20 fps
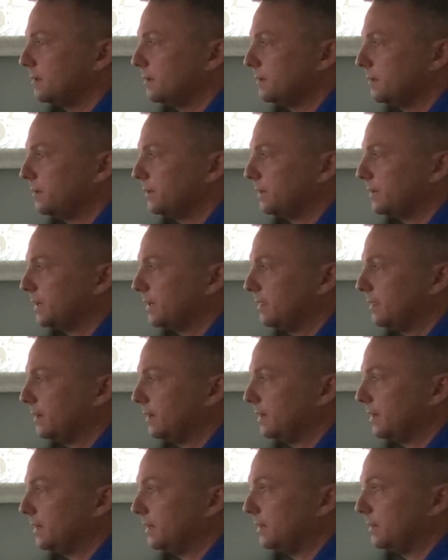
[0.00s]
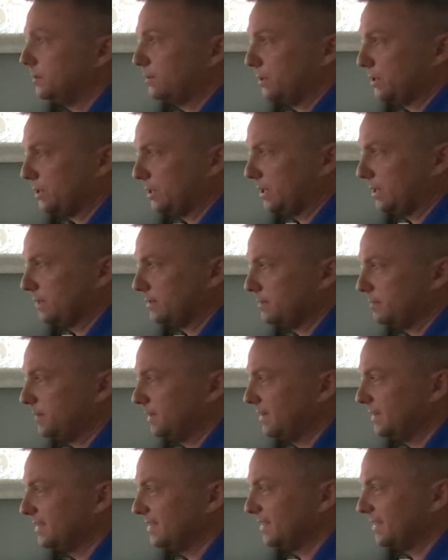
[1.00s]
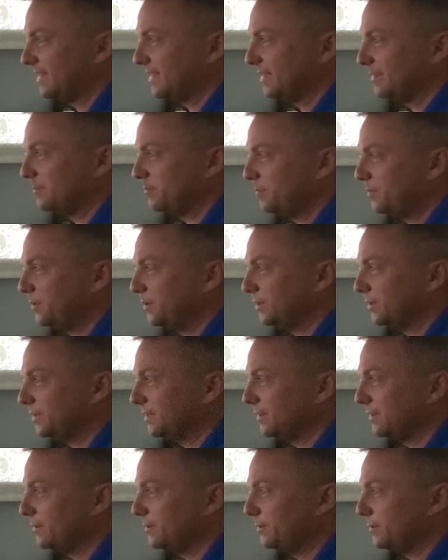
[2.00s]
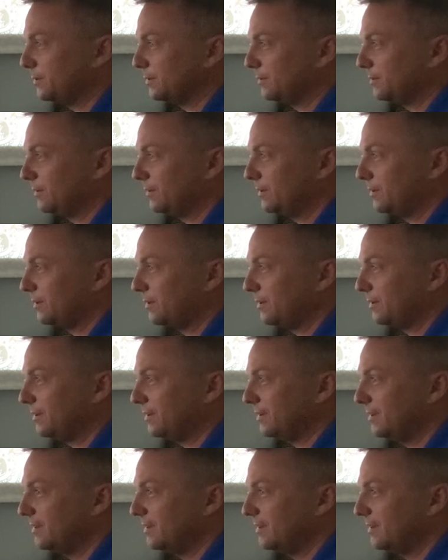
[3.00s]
Which I think I need to adjust because I am pushing nose over hard.